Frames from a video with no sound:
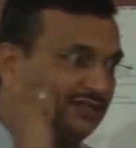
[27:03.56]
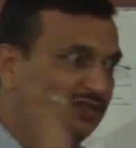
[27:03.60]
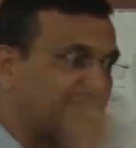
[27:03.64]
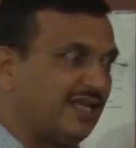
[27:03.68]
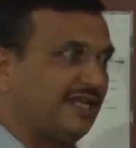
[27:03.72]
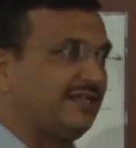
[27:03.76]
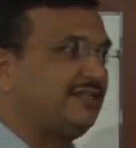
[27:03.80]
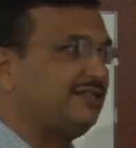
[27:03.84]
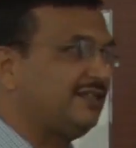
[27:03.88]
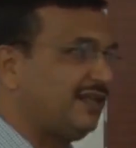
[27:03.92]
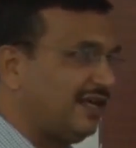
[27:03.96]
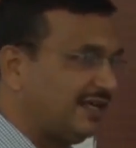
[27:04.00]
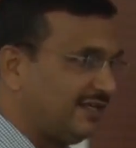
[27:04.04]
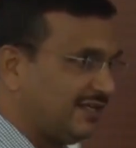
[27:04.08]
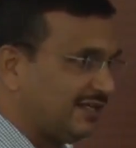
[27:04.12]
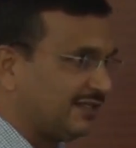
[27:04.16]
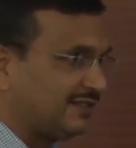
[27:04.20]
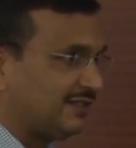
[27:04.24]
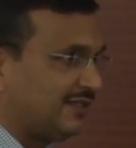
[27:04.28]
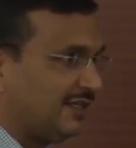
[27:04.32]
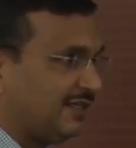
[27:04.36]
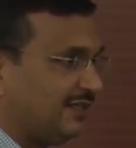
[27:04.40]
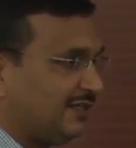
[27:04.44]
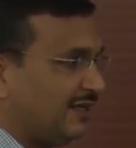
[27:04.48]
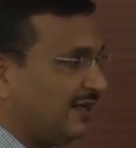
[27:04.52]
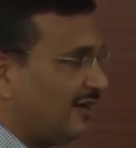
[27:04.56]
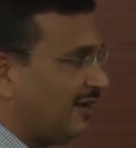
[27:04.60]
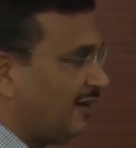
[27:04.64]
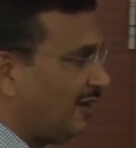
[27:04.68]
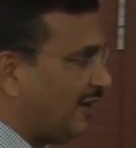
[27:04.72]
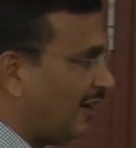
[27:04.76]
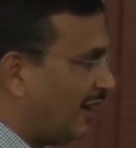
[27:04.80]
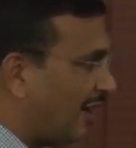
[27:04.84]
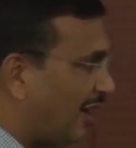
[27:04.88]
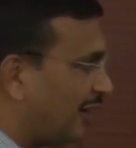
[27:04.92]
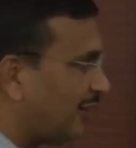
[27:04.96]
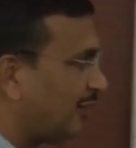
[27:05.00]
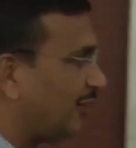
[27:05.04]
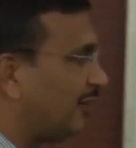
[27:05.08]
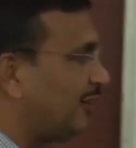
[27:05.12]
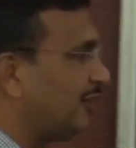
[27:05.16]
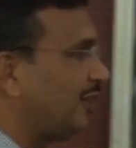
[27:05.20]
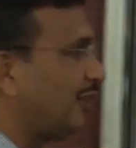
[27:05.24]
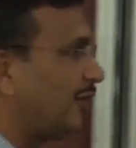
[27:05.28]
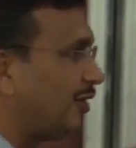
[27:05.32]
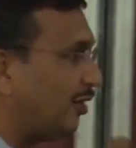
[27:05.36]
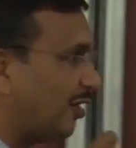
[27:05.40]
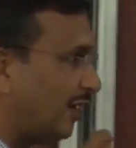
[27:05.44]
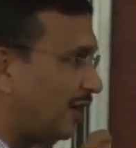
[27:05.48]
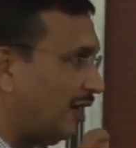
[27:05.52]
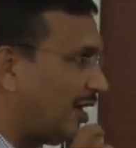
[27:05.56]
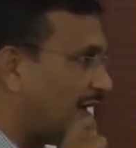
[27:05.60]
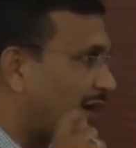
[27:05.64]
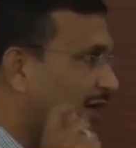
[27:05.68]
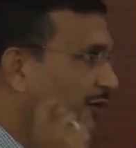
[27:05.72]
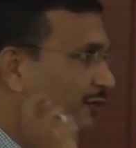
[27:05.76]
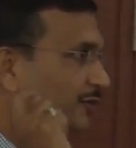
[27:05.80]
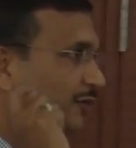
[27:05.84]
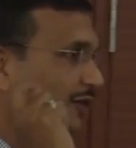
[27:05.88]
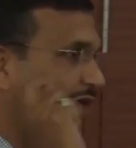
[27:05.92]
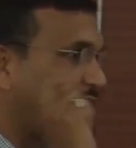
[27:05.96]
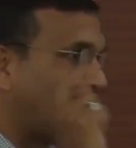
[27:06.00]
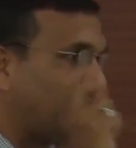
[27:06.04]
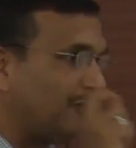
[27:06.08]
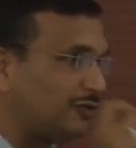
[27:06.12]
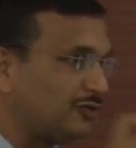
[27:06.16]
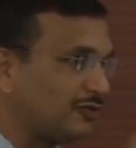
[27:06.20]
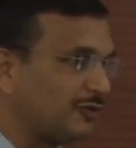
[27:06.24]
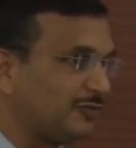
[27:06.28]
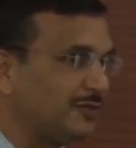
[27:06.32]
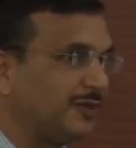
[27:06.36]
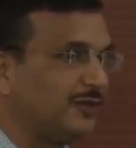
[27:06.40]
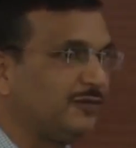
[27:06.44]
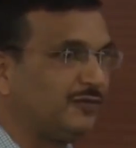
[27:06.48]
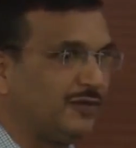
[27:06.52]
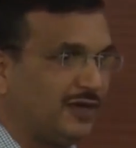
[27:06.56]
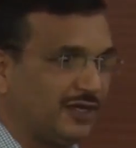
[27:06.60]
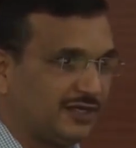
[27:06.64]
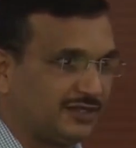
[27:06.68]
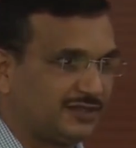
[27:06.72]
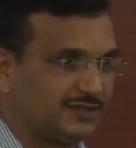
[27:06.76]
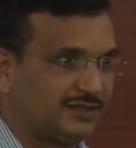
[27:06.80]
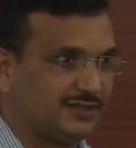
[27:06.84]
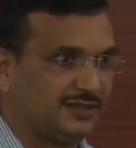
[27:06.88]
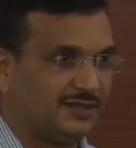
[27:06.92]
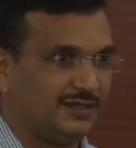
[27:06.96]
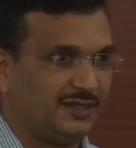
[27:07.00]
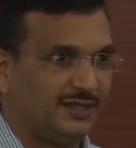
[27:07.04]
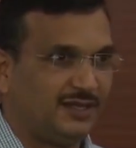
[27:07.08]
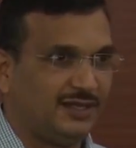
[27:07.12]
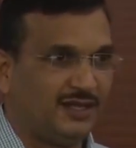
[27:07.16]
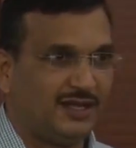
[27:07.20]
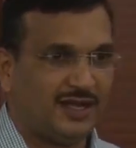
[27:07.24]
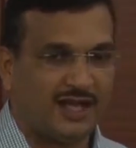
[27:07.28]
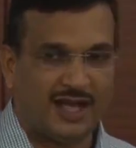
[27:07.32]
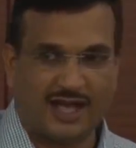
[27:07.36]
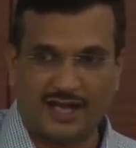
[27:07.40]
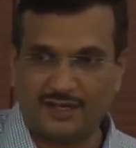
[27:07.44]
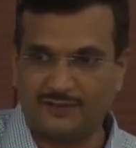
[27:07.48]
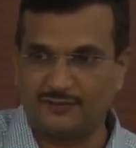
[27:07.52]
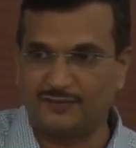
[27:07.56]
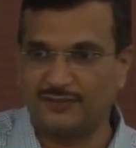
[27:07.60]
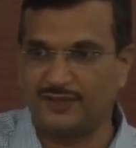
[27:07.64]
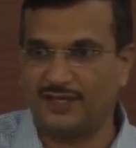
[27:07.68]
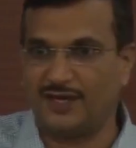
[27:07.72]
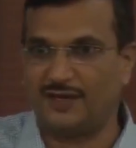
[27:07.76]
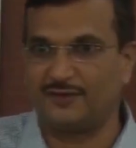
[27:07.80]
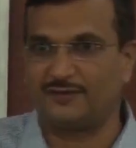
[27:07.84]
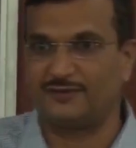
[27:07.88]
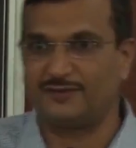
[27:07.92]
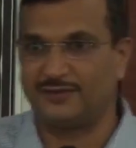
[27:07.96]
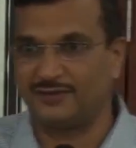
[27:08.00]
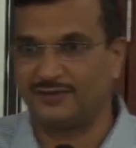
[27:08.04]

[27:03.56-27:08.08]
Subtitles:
that direction, all we have to be work, and we have to